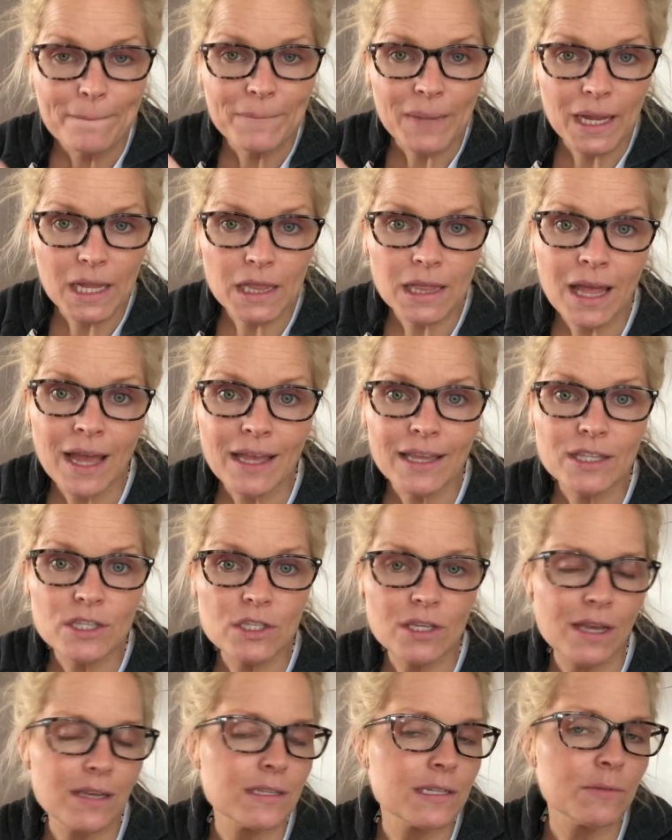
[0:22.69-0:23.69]
my clients,
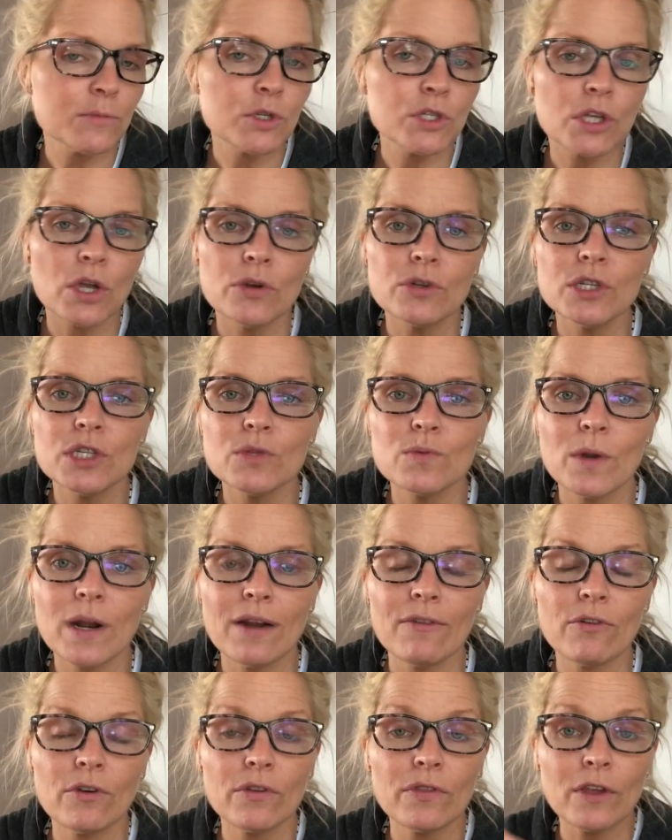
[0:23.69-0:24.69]
customers, coaches, whatever,